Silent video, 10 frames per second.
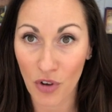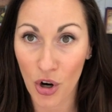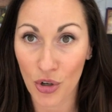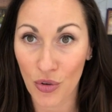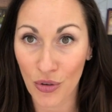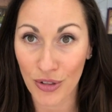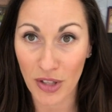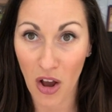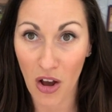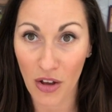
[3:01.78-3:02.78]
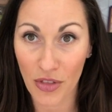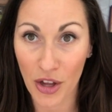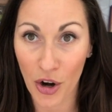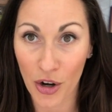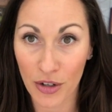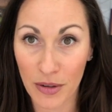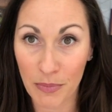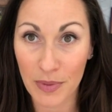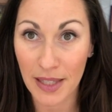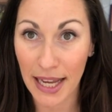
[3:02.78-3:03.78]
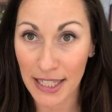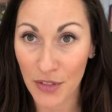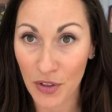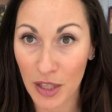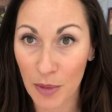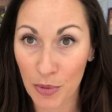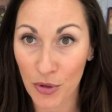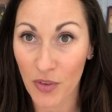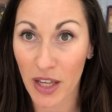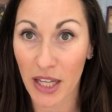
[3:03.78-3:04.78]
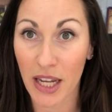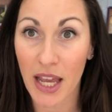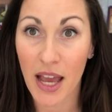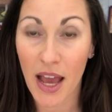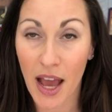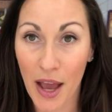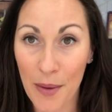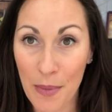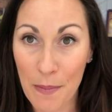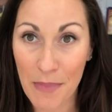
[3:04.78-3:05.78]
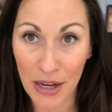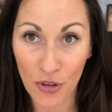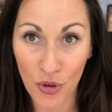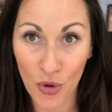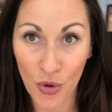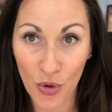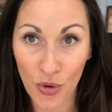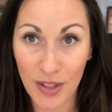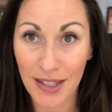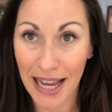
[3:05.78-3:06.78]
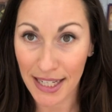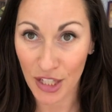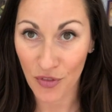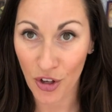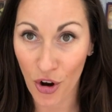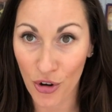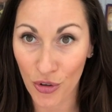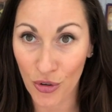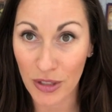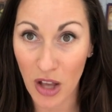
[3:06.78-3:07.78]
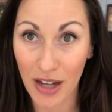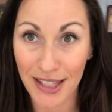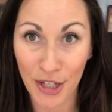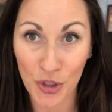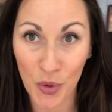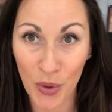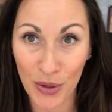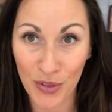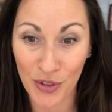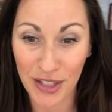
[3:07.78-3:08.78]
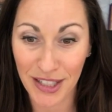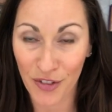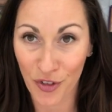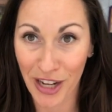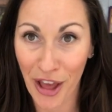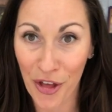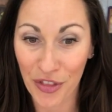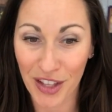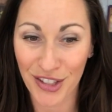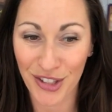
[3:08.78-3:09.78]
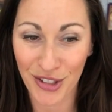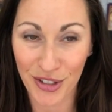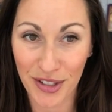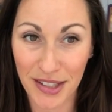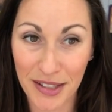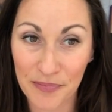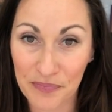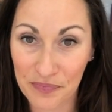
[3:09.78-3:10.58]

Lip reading: of articles that are scientifically proven, medical scientific articles on essential oils for different health concerns.